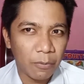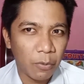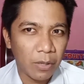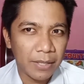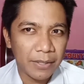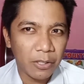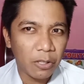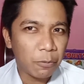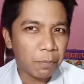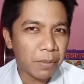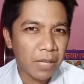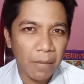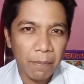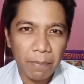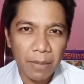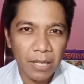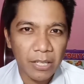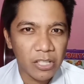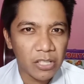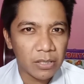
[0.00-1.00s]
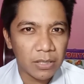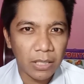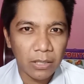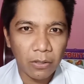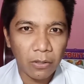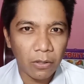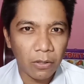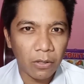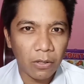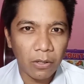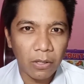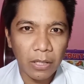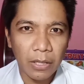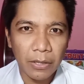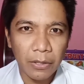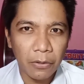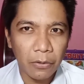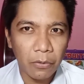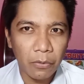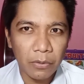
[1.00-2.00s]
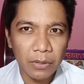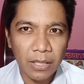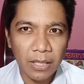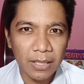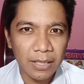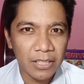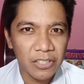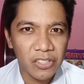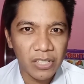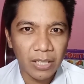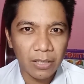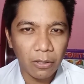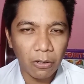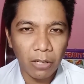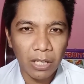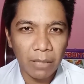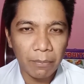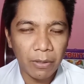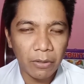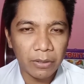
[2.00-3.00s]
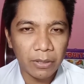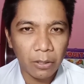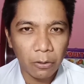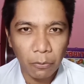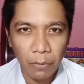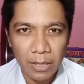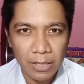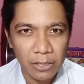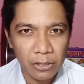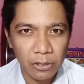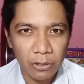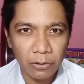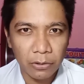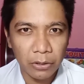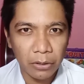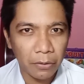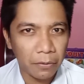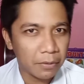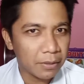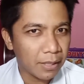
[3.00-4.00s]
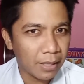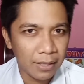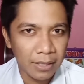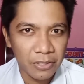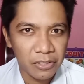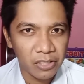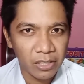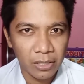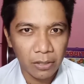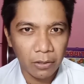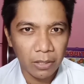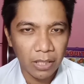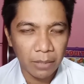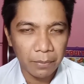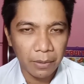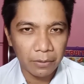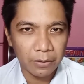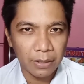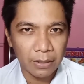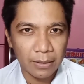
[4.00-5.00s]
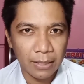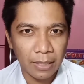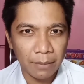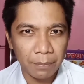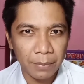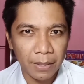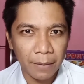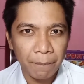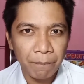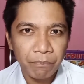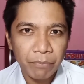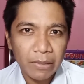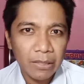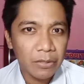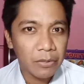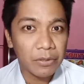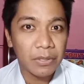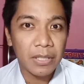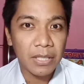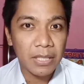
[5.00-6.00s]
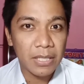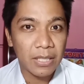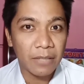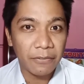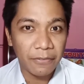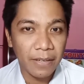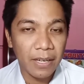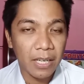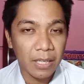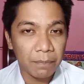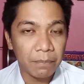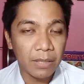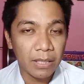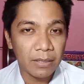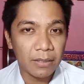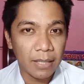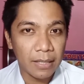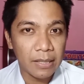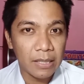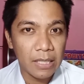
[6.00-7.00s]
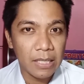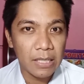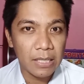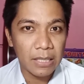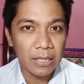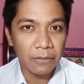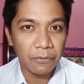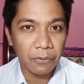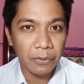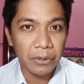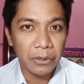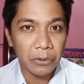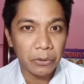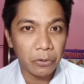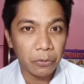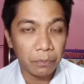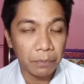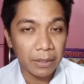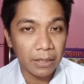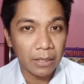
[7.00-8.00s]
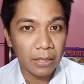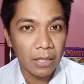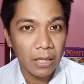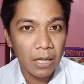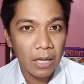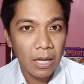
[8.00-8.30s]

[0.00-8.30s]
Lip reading: well, no preparation at all, no knowledge at all about the question, no knowledge at all about the topic. So there is a very big tendency for you to be